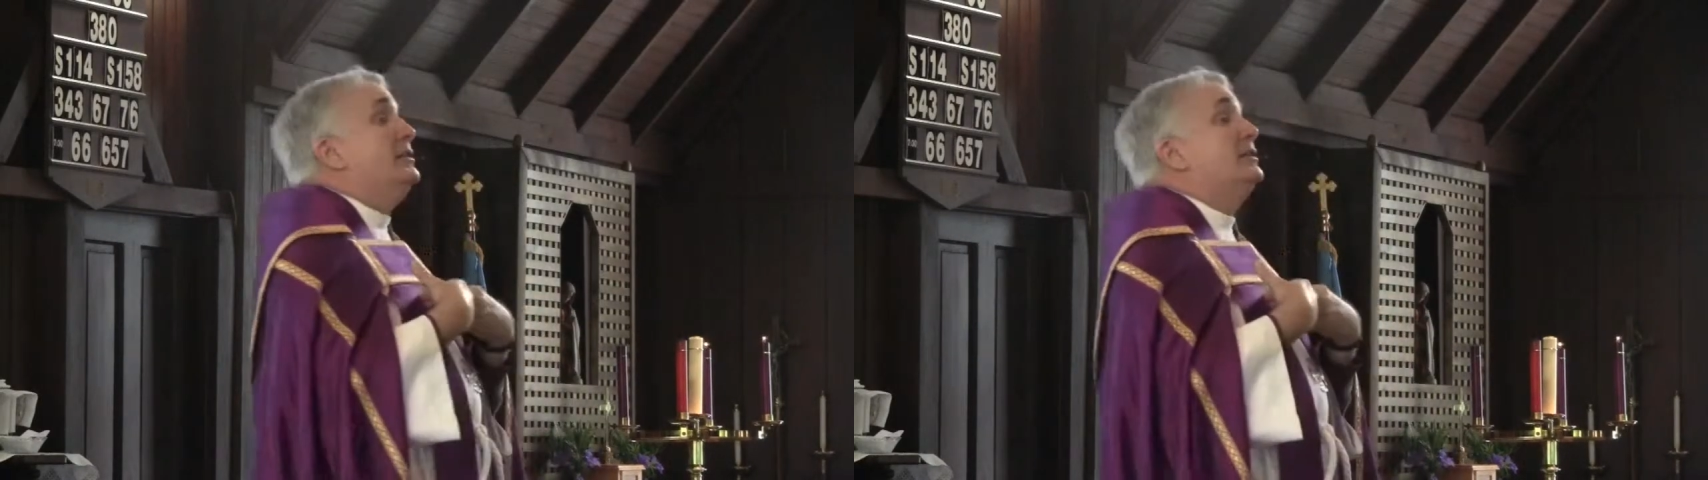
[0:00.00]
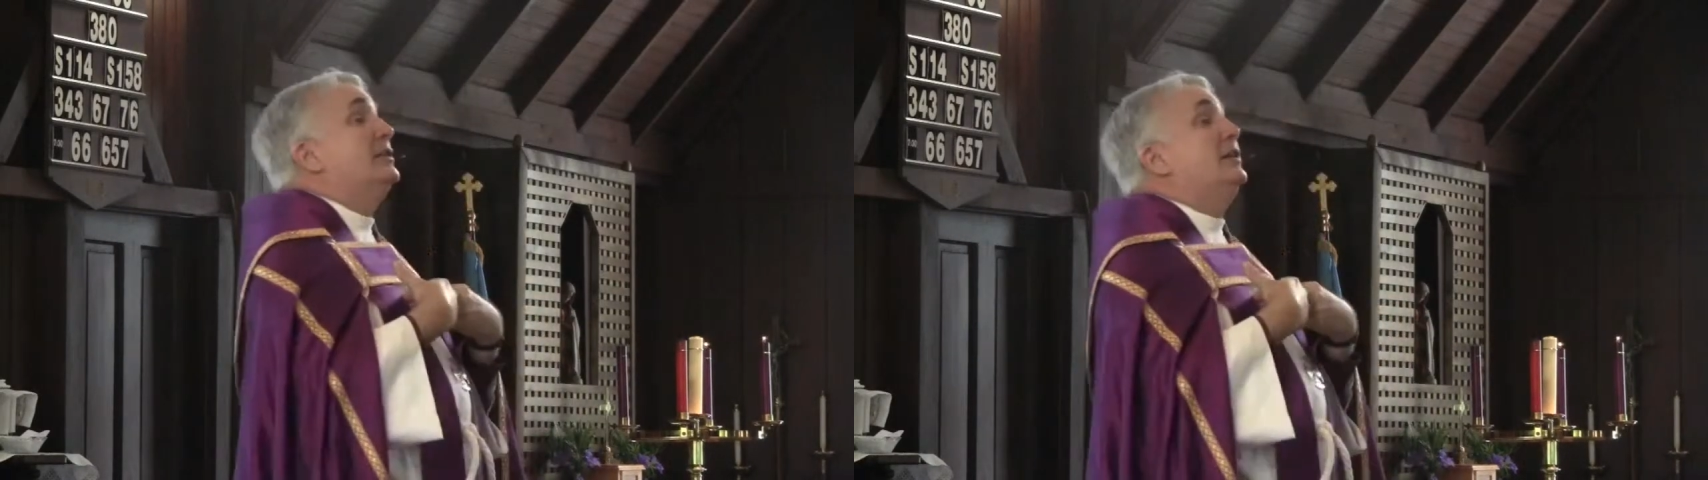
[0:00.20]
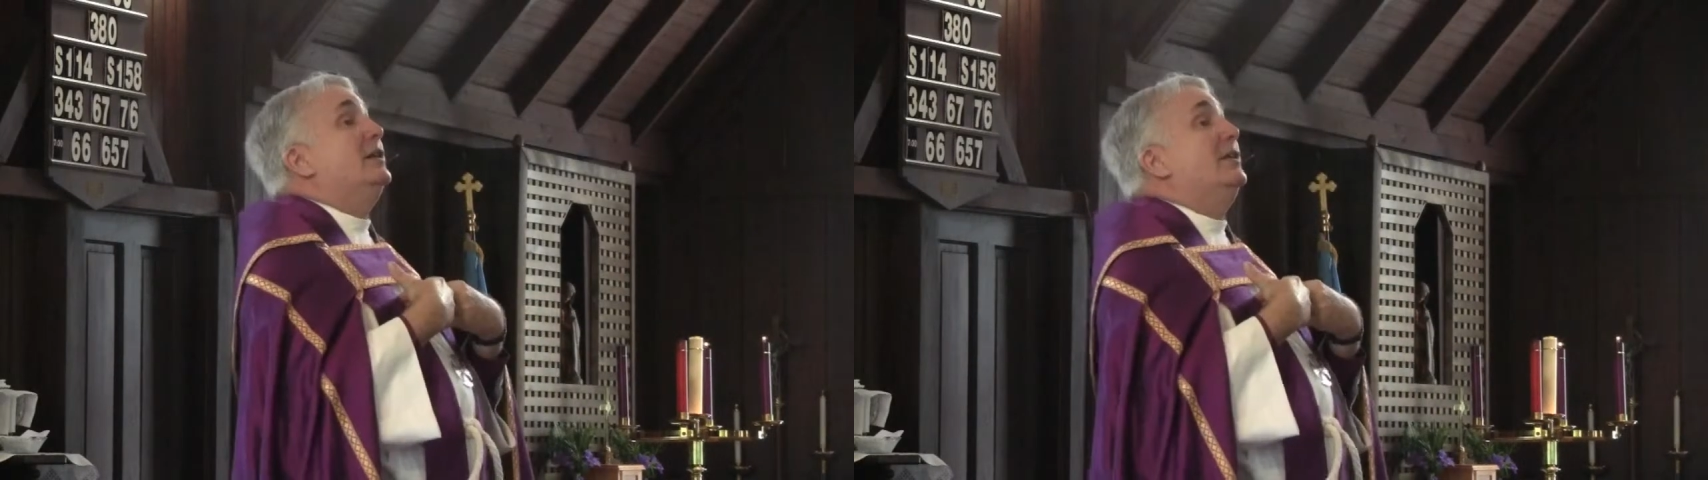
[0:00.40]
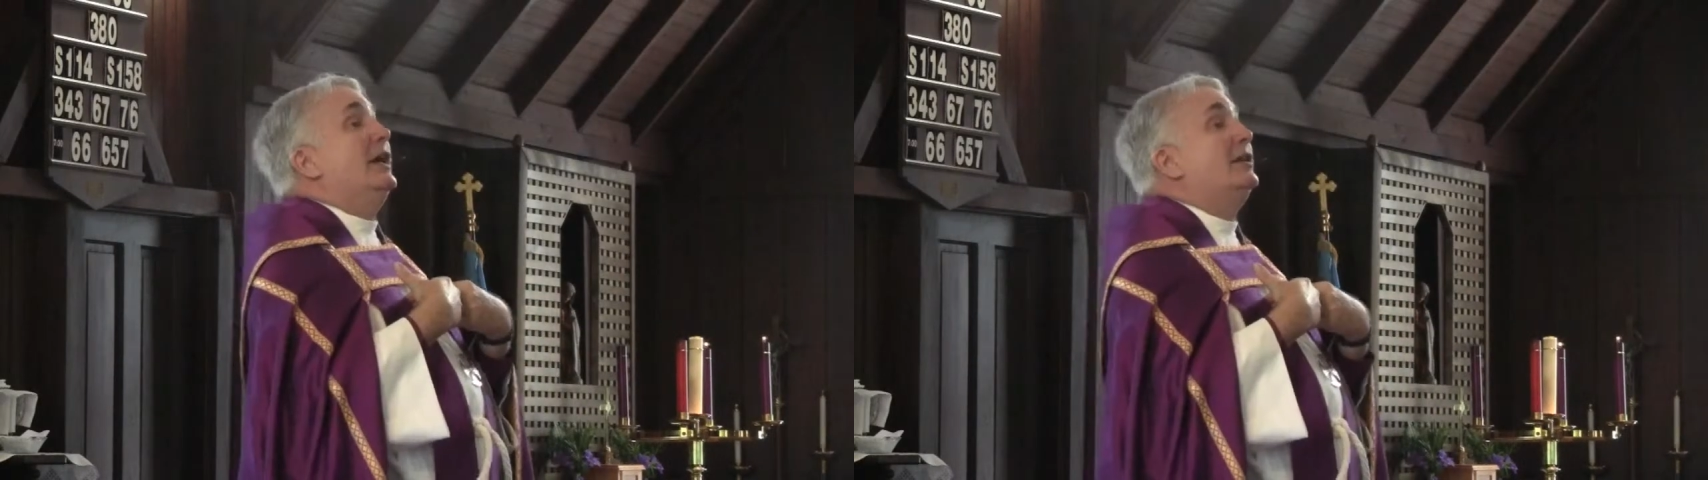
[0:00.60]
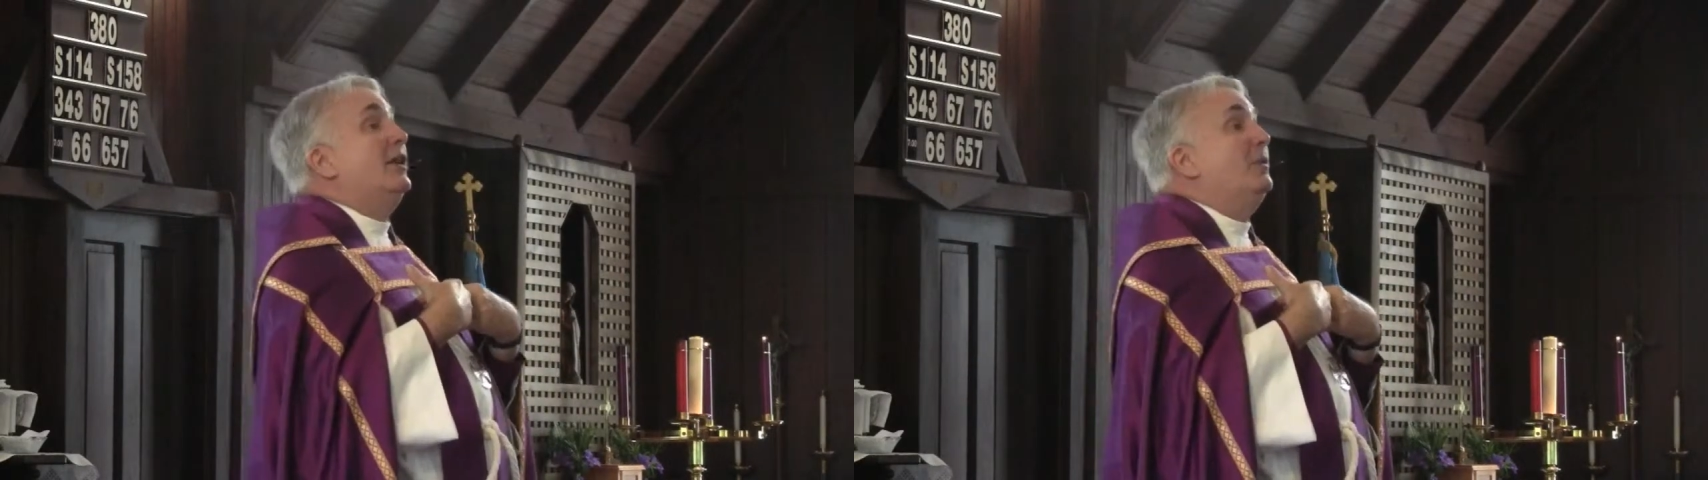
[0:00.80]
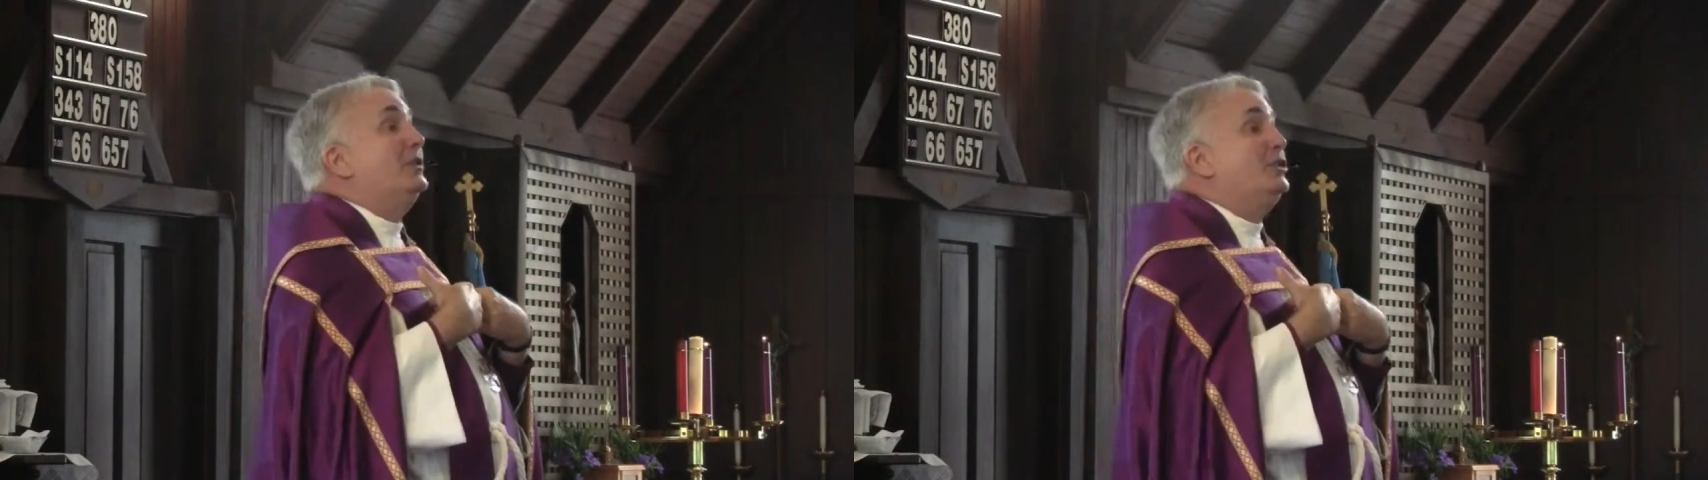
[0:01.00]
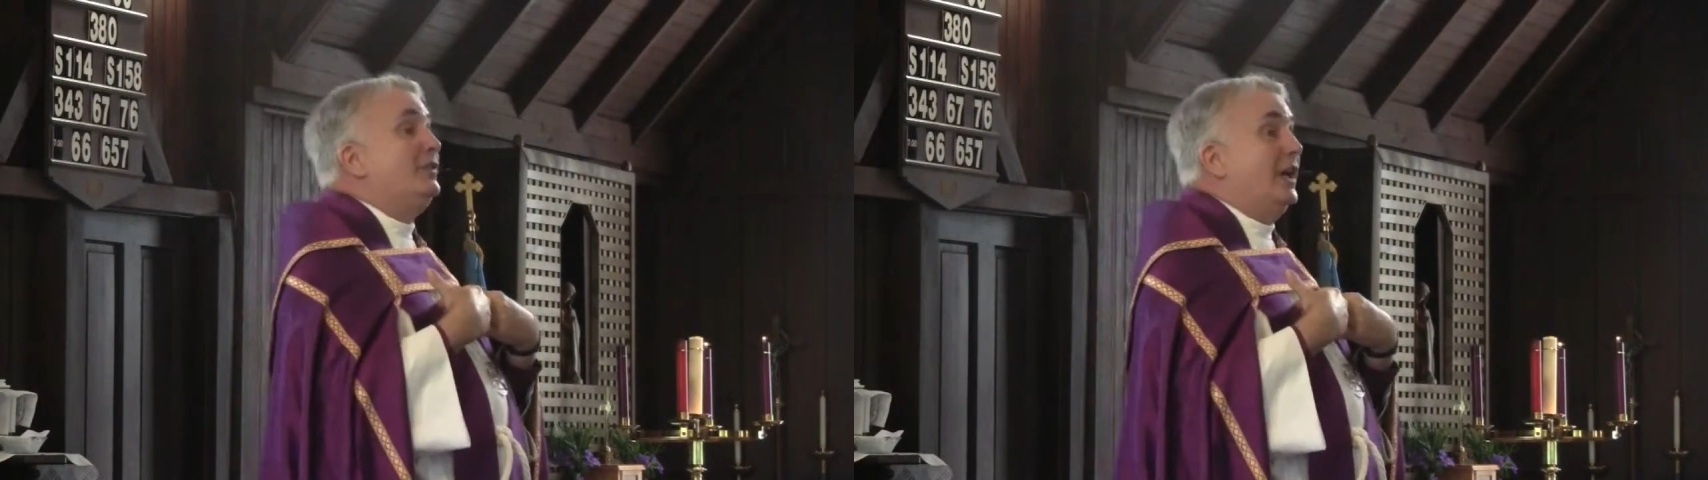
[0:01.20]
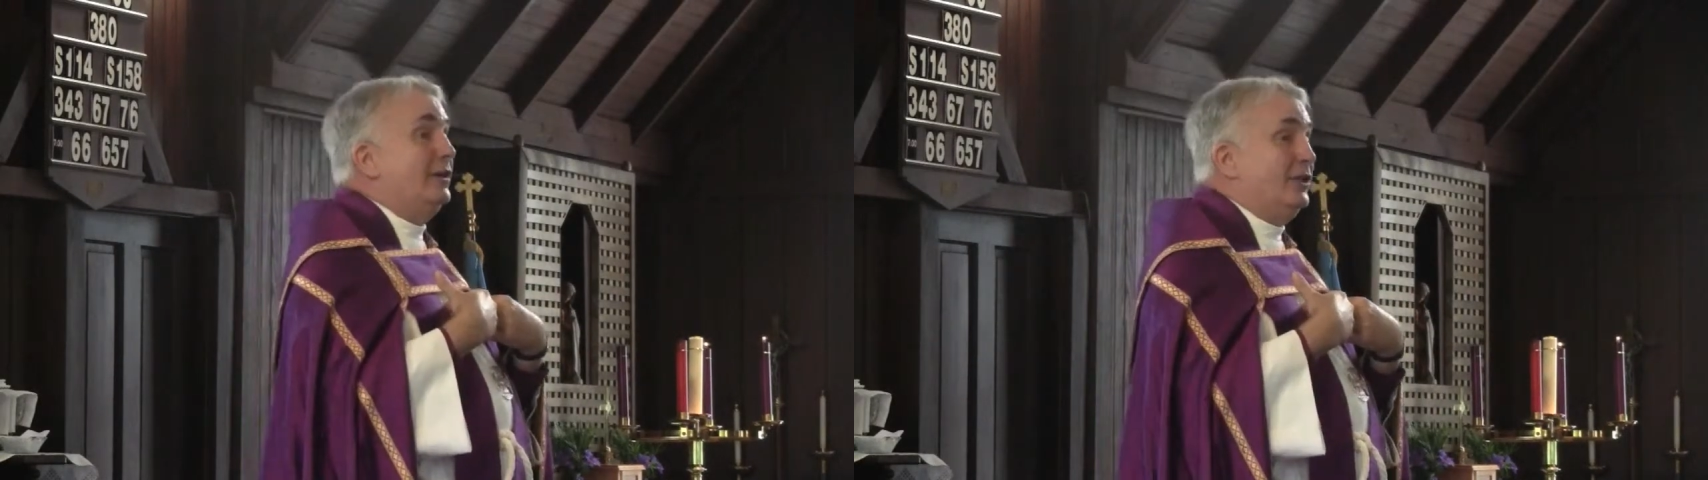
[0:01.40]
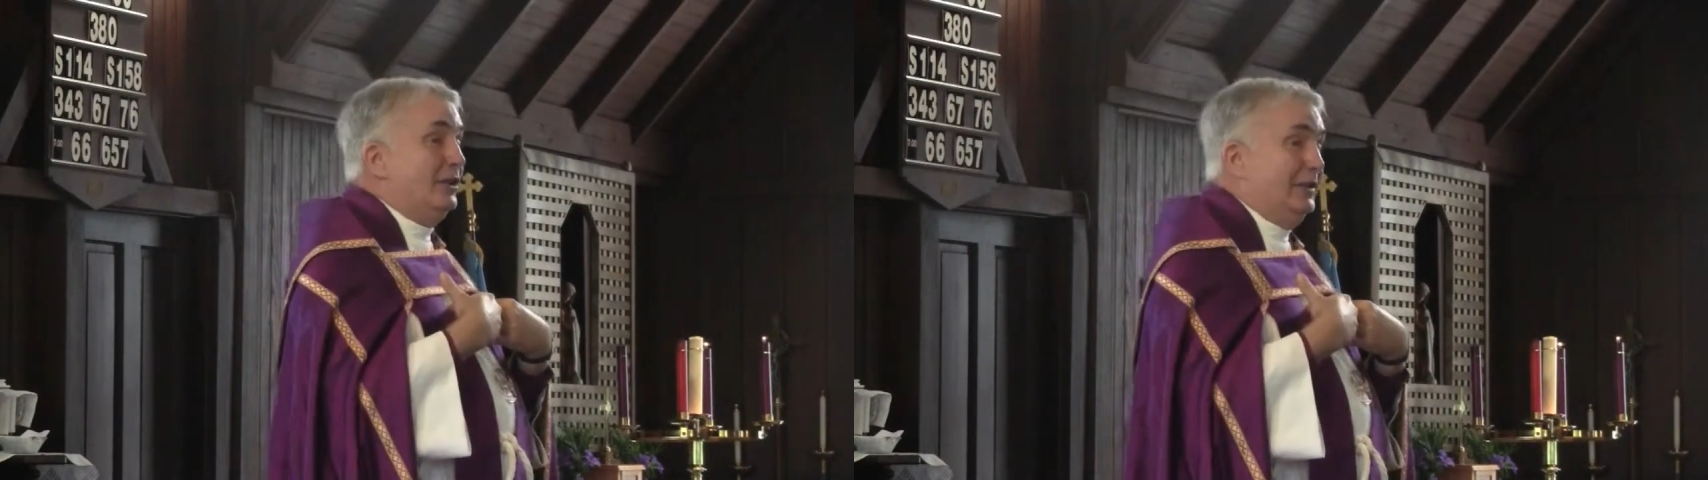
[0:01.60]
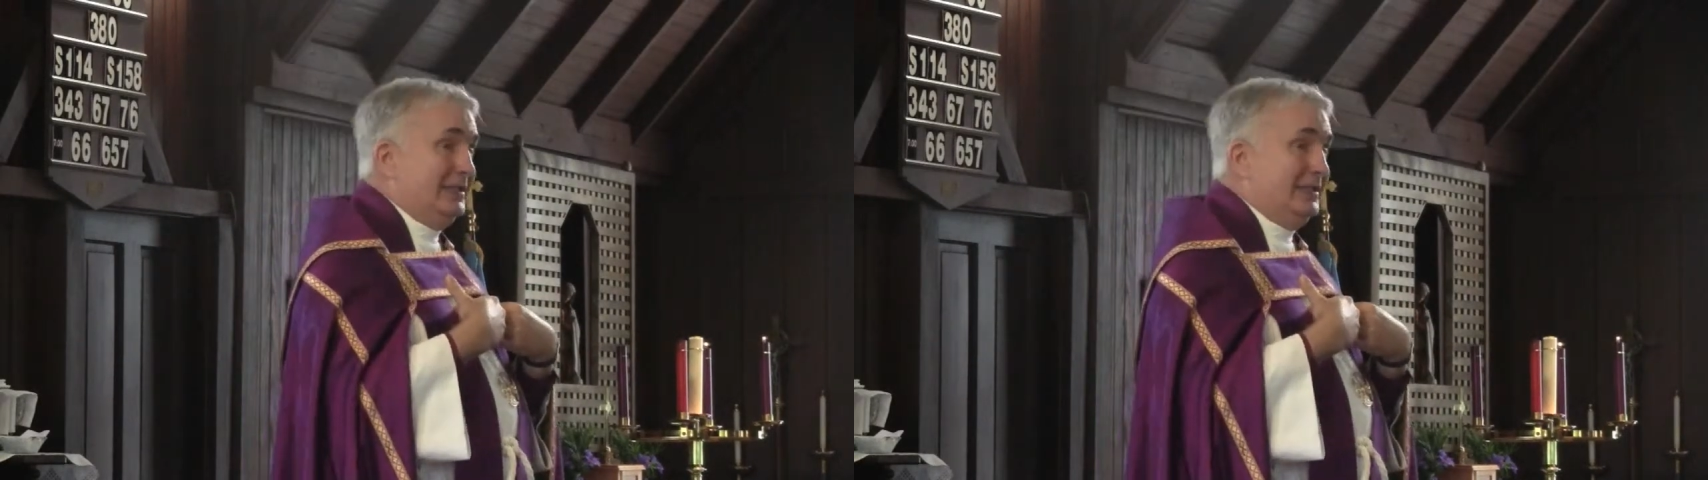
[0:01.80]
So I don't know what you've got on your